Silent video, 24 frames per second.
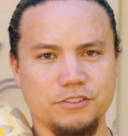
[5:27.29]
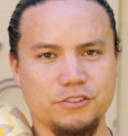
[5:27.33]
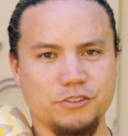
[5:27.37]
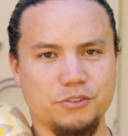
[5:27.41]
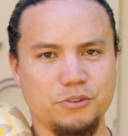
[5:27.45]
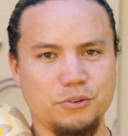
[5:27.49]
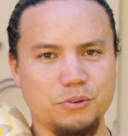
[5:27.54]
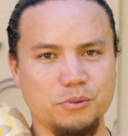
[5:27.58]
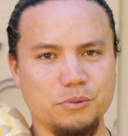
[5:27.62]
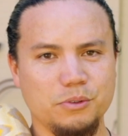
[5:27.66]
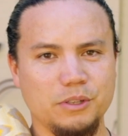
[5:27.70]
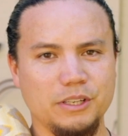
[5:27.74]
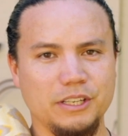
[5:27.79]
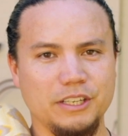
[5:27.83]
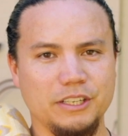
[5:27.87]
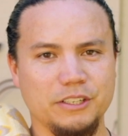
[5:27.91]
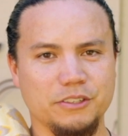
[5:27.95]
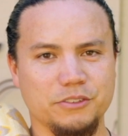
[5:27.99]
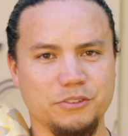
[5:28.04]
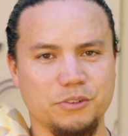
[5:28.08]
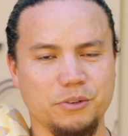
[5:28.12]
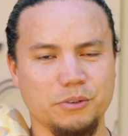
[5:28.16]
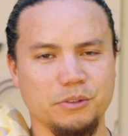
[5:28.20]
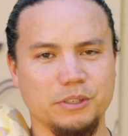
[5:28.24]

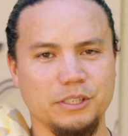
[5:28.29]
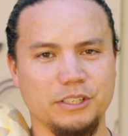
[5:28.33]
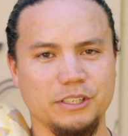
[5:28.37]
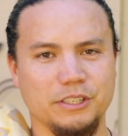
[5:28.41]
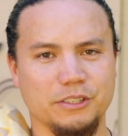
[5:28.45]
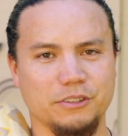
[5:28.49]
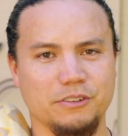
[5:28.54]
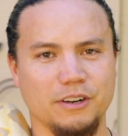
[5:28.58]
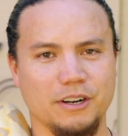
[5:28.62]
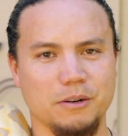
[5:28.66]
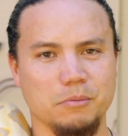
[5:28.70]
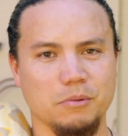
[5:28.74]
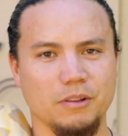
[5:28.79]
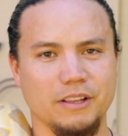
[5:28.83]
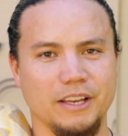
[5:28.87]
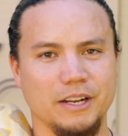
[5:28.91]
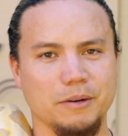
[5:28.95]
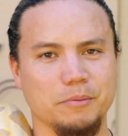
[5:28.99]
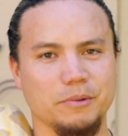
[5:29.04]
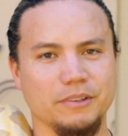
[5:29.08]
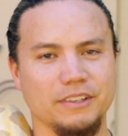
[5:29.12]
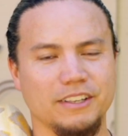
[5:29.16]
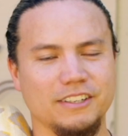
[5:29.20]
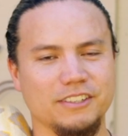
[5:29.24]
Truly, truly an incredible
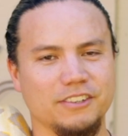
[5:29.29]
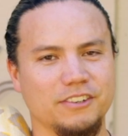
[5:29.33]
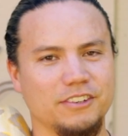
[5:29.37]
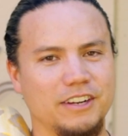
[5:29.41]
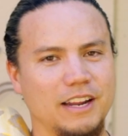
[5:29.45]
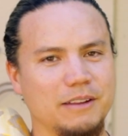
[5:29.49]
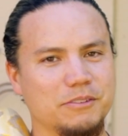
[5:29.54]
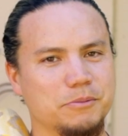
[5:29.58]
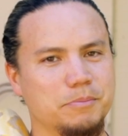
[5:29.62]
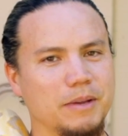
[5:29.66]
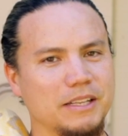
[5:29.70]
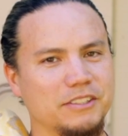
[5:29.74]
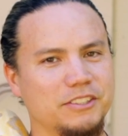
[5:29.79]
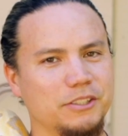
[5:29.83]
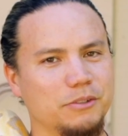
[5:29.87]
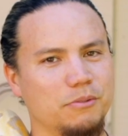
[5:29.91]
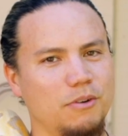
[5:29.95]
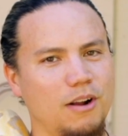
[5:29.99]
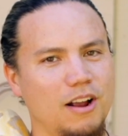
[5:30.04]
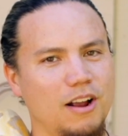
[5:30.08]
animal. Now, her name's Betsy